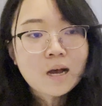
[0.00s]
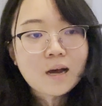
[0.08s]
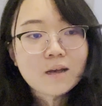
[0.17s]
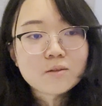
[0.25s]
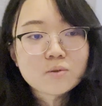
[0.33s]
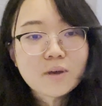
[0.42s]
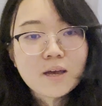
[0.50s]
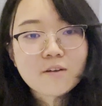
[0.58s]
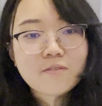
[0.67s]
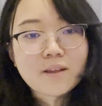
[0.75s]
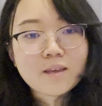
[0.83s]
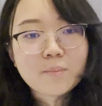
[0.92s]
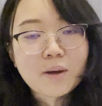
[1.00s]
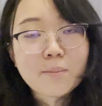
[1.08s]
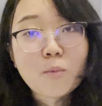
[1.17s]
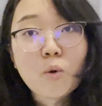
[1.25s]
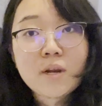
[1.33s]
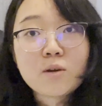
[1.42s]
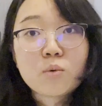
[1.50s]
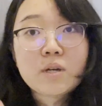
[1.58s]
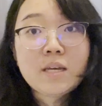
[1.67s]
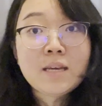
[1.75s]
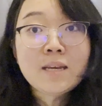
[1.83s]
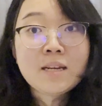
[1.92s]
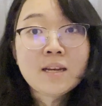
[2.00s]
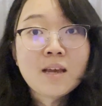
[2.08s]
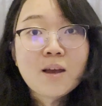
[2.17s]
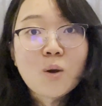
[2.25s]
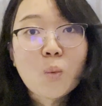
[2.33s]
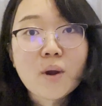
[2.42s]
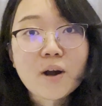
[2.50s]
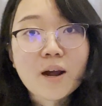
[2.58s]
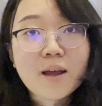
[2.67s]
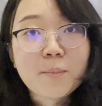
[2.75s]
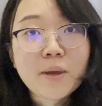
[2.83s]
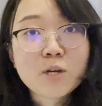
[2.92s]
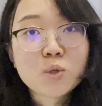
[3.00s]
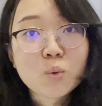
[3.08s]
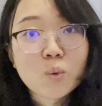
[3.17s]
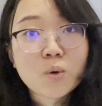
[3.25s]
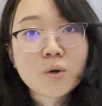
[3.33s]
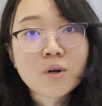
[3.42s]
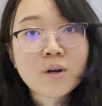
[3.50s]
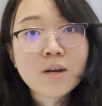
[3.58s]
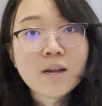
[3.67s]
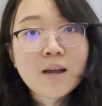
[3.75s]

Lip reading: I also have like my morning routine where I make sure